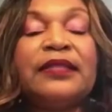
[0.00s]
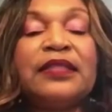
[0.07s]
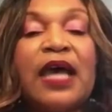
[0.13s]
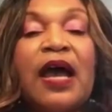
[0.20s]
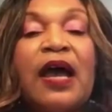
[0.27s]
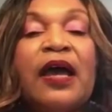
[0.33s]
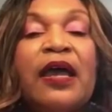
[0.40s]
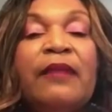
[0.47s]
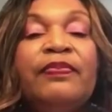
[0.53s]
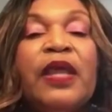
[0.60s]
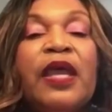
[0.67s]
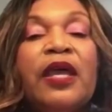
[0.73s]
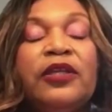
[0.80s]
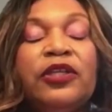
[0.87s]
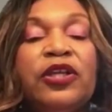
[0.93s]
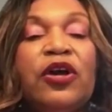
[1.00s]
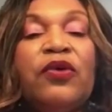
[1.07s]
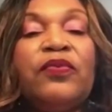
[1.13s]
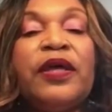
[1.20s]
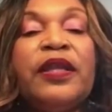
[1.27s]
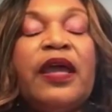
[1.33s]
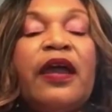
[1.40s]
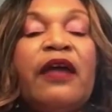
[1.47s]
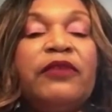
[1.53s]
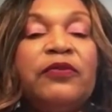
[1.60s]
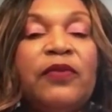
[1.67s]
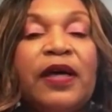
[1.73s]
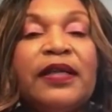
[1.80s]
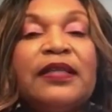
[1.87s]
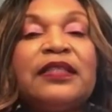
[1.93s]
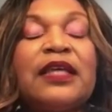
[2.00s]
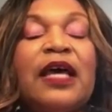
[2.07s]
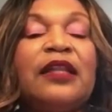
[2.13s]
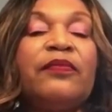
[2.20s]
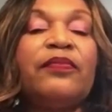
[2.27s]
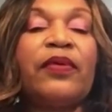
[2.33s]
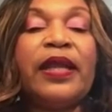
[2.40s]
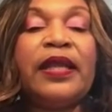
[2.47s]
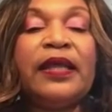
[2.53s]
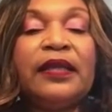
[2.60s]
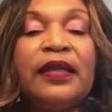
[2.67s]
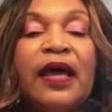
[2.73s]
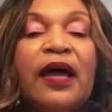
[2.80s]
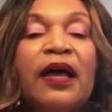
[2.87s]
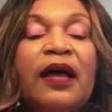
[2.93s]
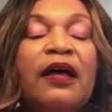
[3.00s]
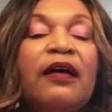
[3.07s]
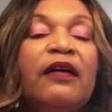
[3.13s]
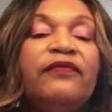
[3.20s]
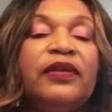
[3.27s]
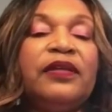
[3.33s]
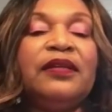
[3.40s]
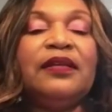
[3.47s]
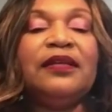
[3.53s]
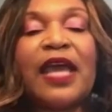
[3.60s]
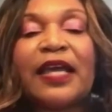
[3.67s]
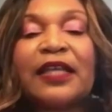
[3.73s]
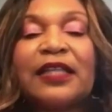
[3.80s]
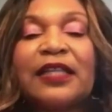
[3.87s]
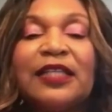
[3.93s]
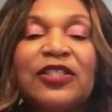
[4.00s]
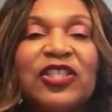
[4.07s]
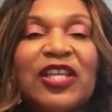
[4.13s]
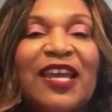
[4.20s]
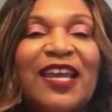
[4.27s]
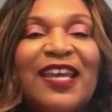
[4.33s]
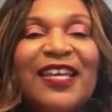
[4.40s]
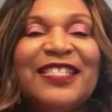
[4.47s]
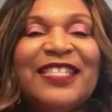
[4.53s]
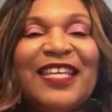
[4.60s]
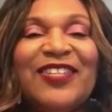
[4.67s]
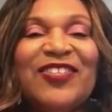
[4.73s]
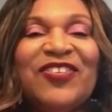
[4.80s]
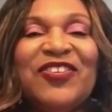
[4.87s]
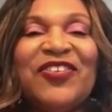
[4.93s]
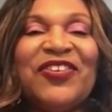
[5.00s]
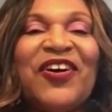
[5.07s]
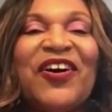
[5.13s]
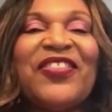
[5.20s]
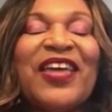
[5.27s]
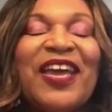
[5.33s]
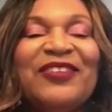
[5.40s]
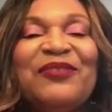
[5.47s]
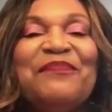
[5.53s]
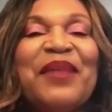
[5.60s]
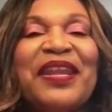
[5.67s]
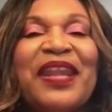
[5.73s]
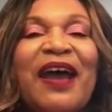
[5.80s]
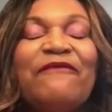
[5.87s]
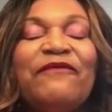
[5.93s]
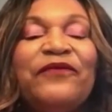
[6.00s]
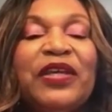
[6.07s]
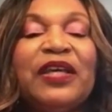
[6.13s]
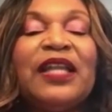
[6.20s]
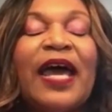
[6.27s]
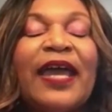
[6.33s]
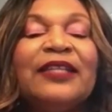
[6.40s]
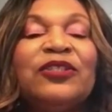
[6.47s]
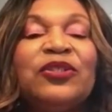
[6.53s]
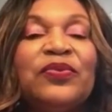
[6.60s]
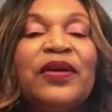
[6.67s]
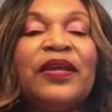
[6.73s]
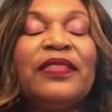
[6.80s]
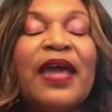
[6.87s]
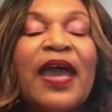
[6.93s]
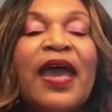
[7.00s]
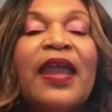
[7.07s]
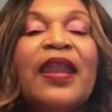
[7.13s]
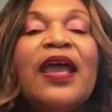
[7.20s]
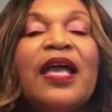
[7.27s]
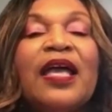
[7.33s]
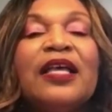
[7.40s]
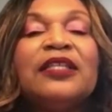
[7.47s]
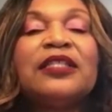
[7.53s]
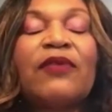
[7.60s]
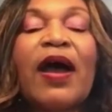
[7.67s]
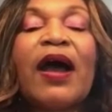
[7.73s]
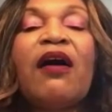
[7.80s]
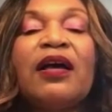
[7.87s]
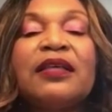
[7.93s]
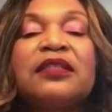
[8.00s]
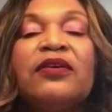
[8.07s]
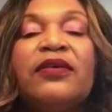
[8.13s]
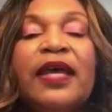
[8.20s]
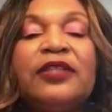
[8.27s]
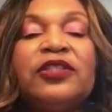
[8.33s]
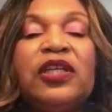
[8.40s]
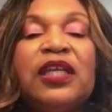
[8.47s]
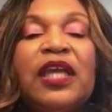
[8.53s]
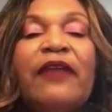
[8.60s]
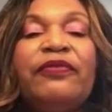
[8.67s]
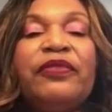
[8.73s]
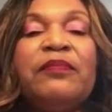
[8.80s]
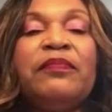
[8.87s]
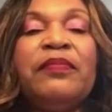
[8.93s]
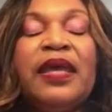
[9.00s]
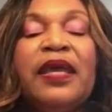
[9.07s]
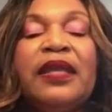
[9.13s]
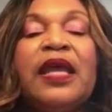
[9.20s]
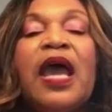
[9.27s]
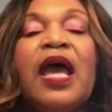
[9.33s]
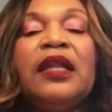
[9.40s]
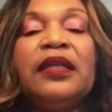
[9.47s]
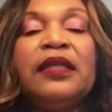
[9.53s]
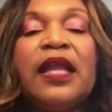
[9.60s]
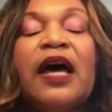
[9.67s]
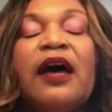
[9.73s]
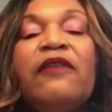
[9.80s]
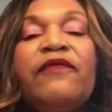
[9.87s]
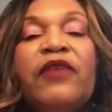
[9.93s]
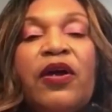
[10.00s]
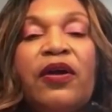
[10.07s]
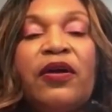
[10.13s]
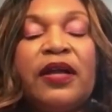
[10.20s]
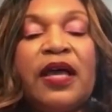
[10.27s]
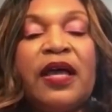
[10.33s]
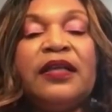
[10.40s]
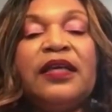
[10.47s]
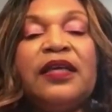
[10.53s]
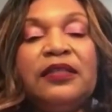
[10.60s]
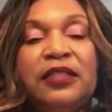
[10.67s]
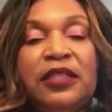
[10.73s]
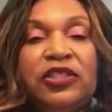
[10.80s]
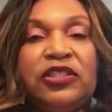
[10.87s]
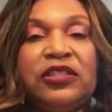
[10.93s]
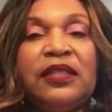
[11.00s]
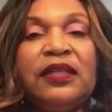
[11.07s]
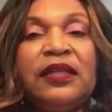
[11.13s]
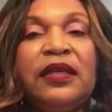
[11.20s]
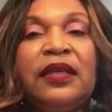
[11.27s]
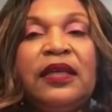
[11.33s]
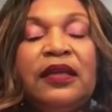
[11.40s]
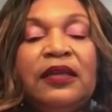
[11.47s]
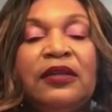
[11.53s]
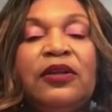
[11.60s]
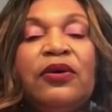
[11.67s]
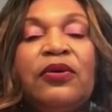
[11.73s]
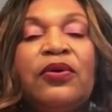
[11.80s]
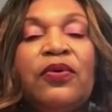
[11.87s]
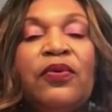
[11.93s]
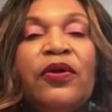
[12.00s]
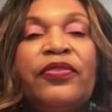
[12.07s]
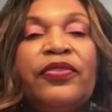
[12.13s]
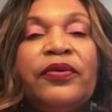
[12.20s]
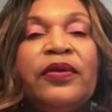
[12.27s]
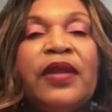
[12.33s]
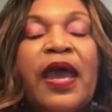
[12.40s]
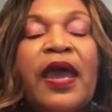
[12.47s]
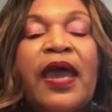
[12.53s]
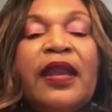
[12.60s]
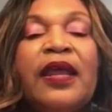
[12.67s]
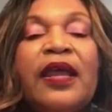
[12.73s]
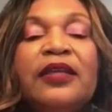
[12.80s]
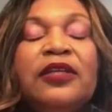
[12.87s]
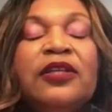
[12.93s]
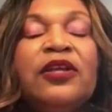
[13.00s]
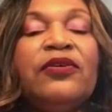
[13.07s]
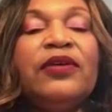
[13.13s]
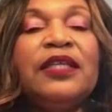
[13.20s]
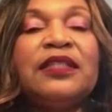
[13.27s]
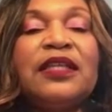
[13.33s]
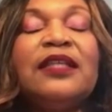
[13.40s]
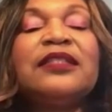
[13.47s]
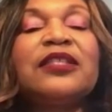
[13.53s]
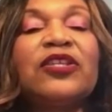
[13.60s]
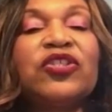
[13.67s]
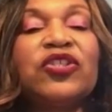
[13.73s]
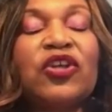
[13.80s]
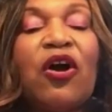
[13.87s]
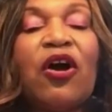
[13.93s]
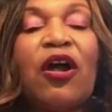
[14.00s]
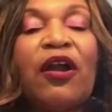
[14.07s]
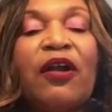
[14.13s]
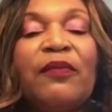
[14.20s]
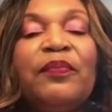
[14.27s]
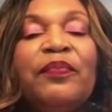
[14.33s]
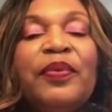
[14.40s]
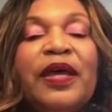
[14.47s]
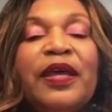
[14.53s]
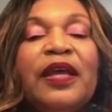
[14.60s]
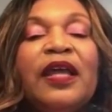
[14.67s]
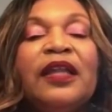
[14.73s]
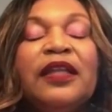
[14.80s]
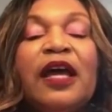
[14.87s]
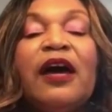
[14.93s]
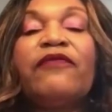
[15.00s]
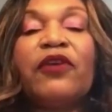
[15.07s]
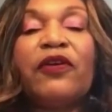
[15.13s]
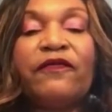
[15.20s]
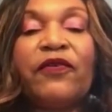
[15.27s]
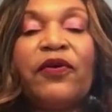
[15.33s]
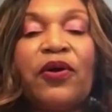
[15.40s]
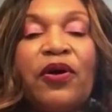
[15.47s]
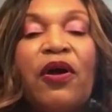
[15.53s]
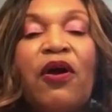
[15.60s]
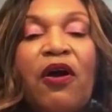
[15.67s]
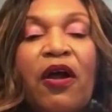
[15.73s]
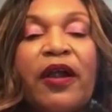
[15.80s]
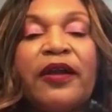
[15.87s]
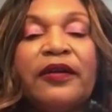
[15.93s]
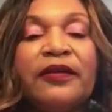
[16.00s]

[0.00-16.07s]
time, you know, when everyone is celebrating love and the negligees and, you know, and all that, you may not feel like doing that. So I also educate the men, love her unconditionally, you know, going through that. You know, it's a scar, but love her for her heart.